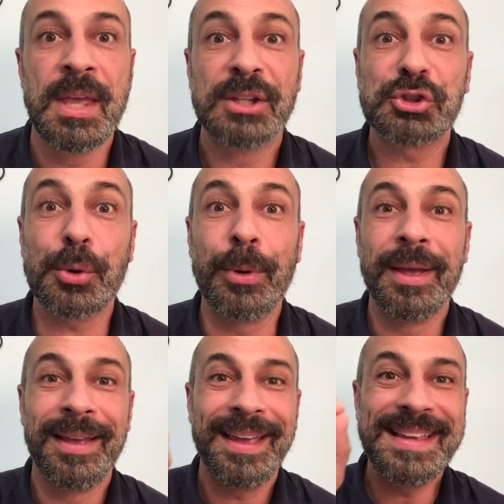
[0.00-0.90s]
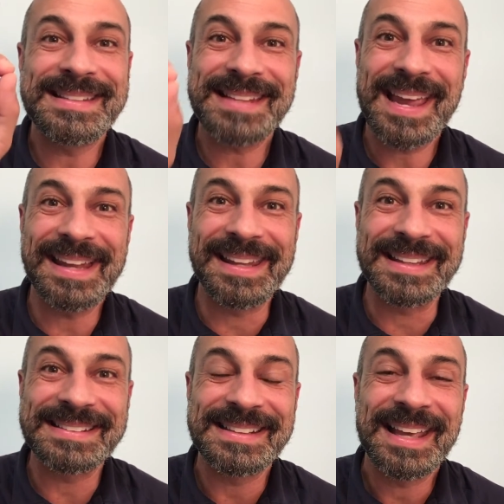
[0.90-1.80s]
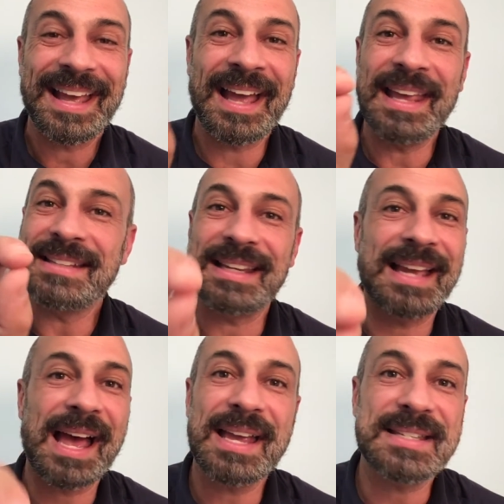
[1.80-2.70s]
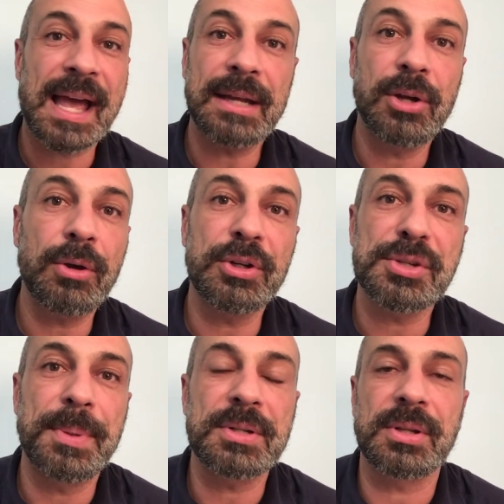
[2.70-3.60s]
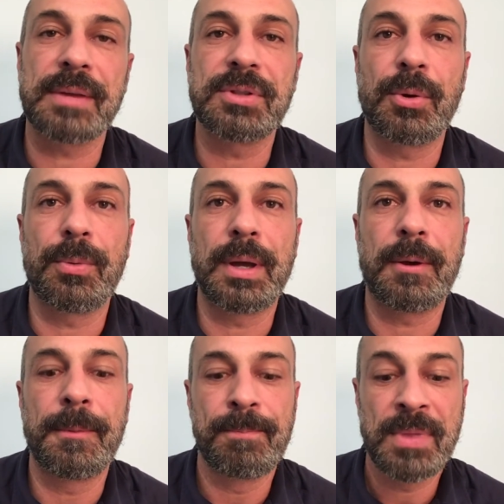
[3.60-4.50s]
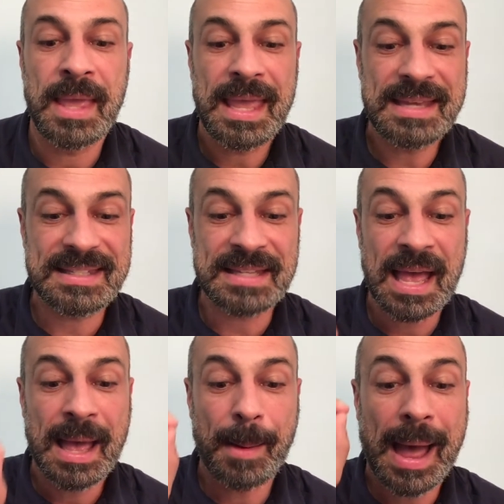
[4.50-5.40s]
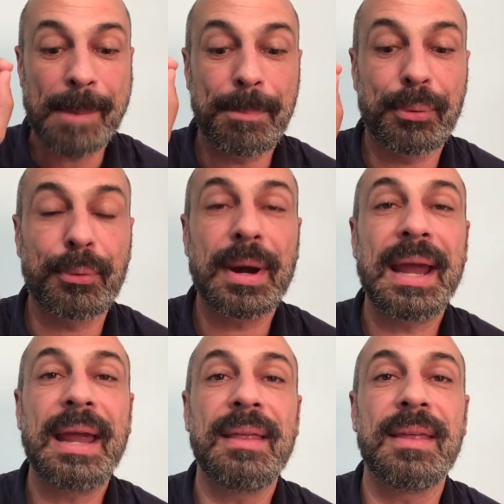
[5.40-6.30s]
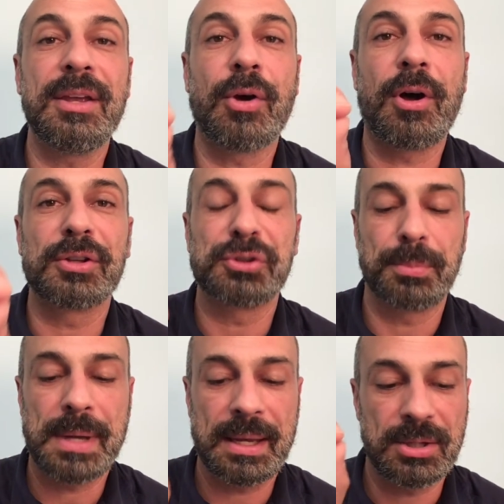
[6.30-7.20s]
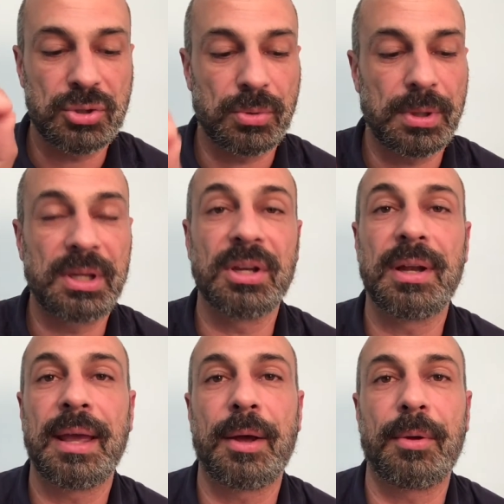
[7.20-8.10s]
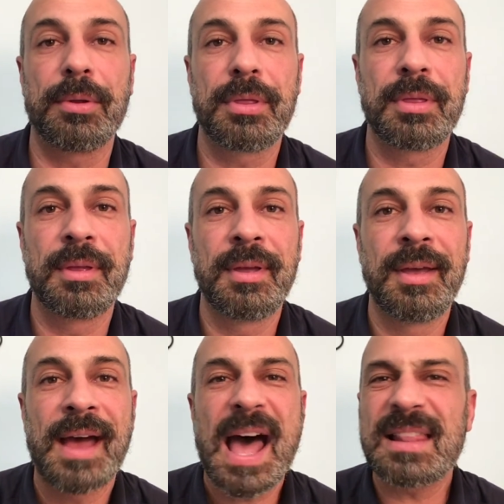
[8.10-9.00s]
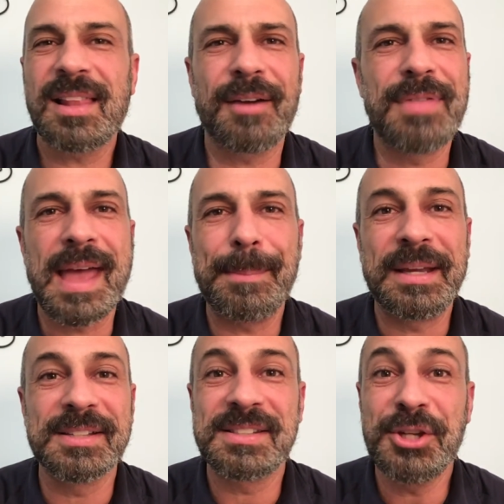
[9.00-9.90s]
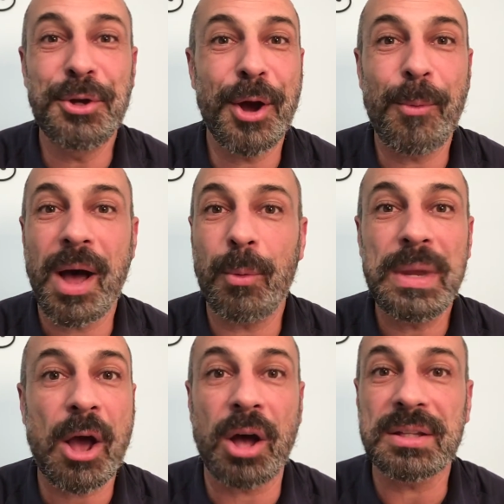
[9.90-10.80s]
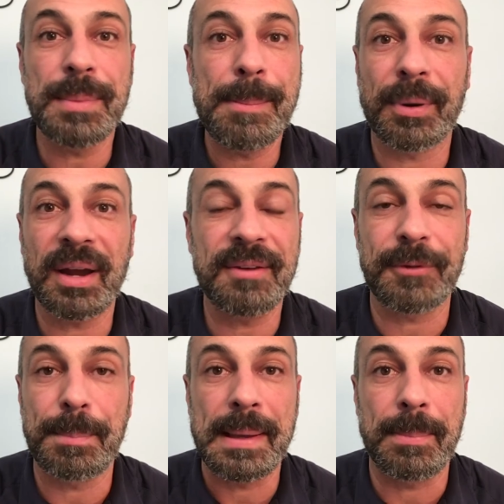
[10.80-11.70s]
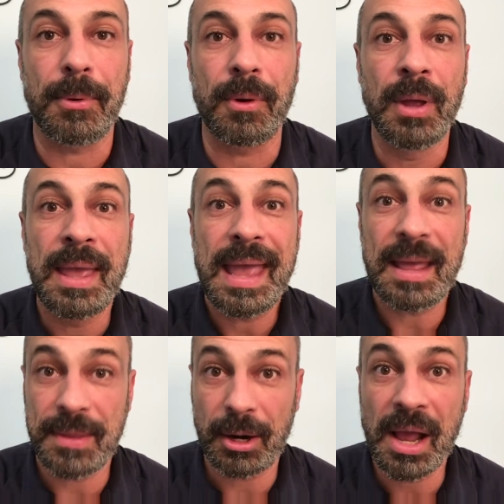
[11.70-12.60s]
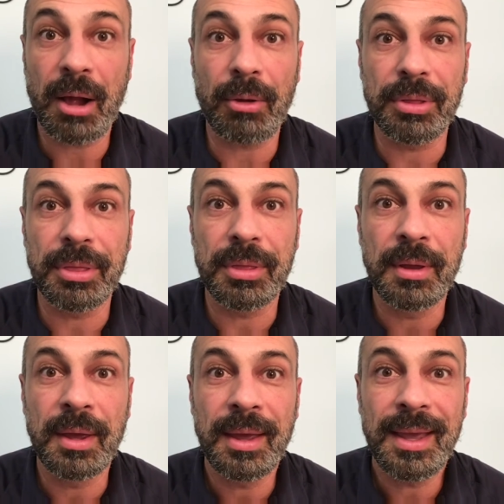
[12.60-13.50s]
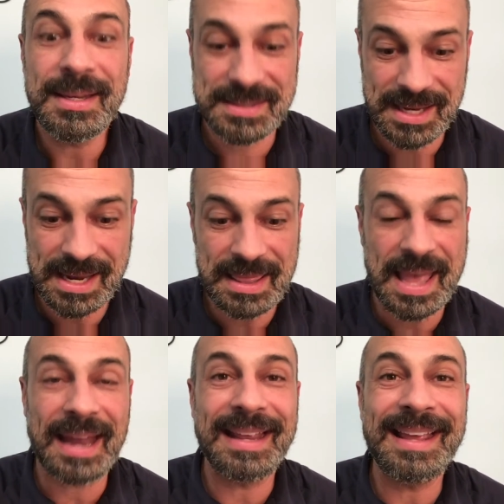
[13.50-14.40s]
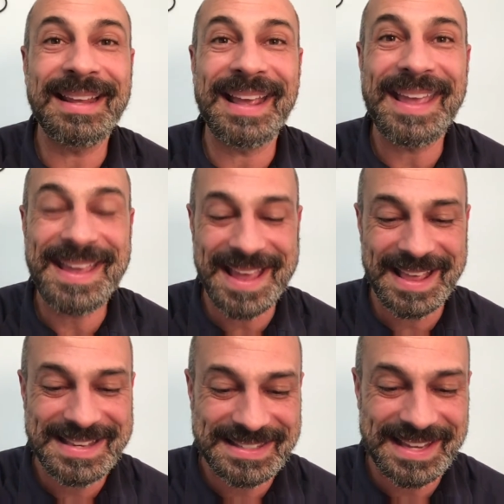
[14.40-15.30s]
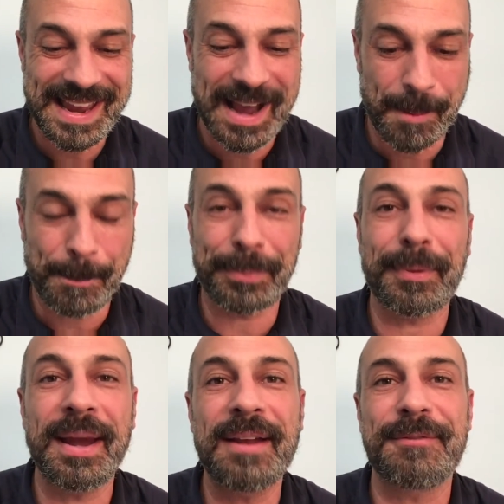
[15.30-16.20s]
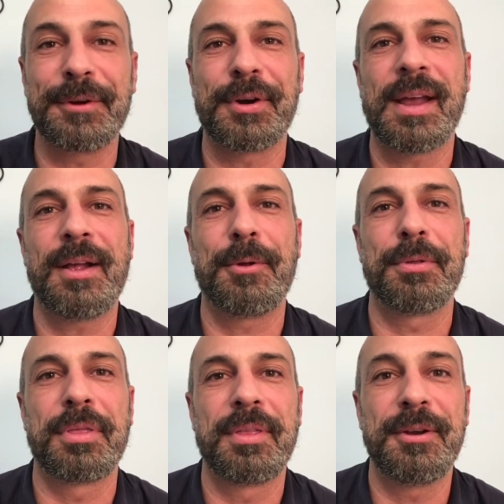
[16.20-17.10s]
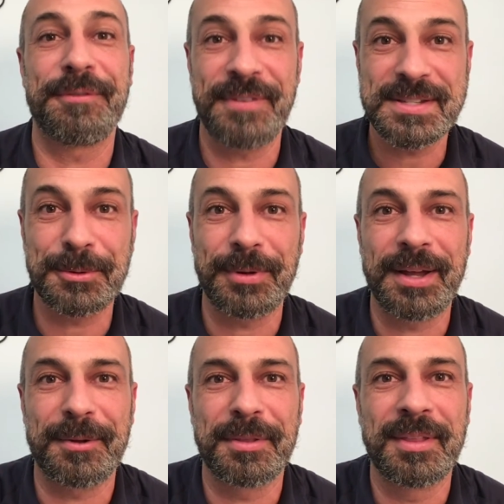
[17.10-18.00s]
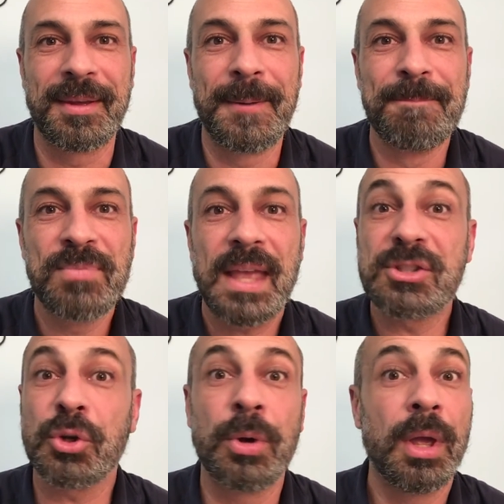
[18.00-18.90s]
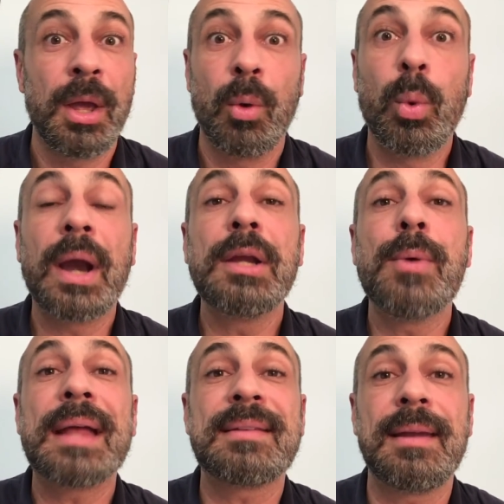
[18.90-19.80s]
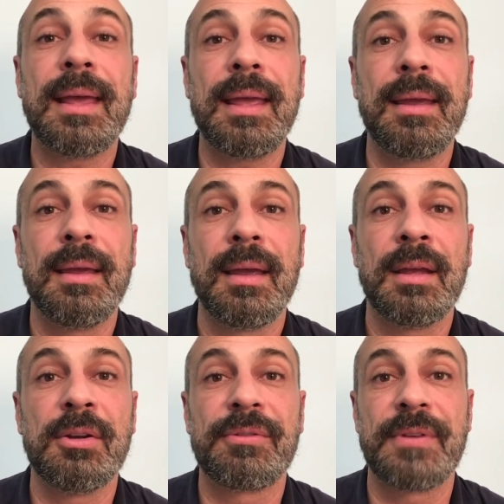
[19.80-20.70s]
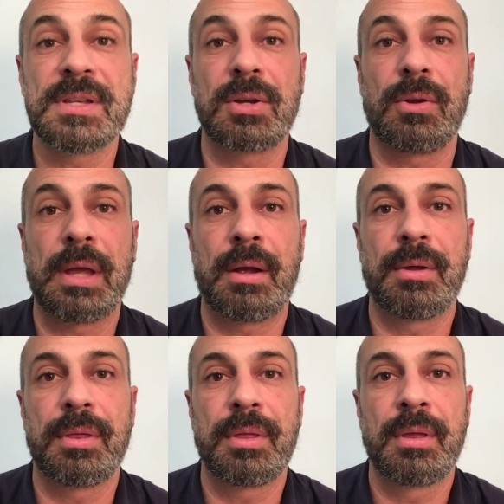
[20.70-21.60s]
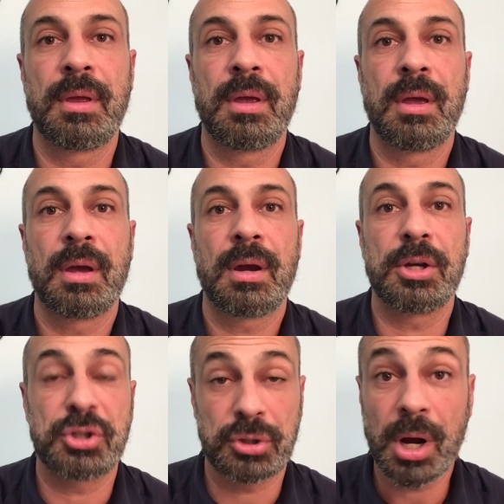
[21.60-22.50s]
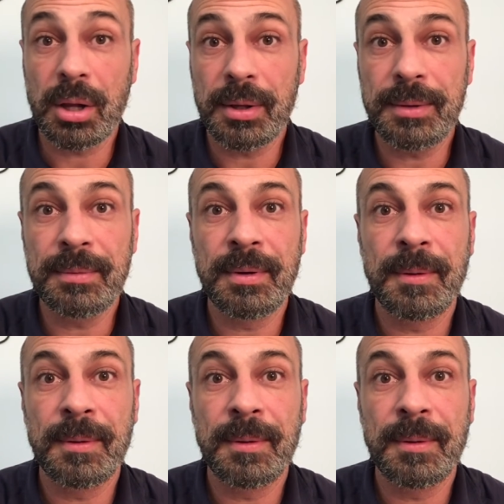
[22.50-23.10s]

So he's saying this. He's like, Gaius, I know your spiritual life's going well. He says, I pray that you also may enjoy good health. I love that because you know what? We ought to be praying for people and their health. He's saying that. He is saying, I'm praying for your health, your physical health. And so where are you at today in your physical health? Are you struggling?